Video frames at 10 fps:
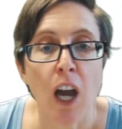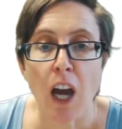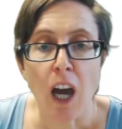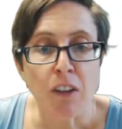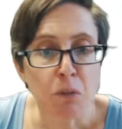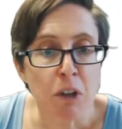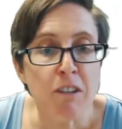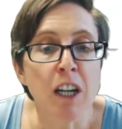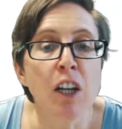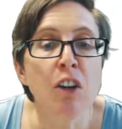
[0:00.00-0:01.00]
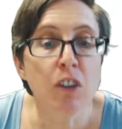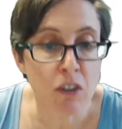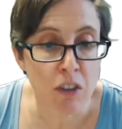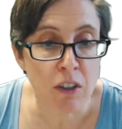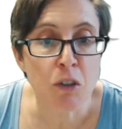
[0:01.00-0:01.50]
as it were, an
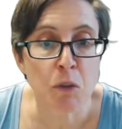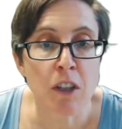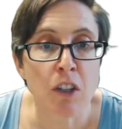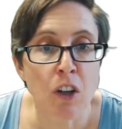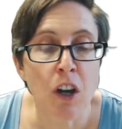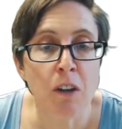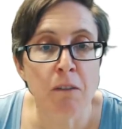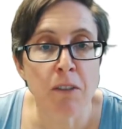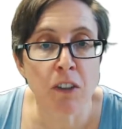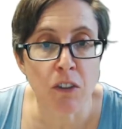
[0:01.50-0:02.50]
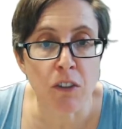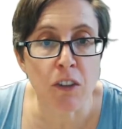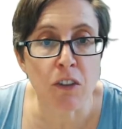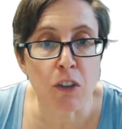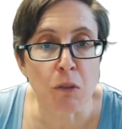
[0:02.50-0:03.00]
illusion within your own visual
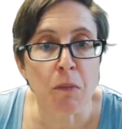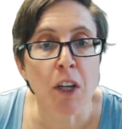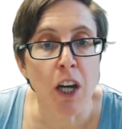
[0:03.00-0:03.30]
system,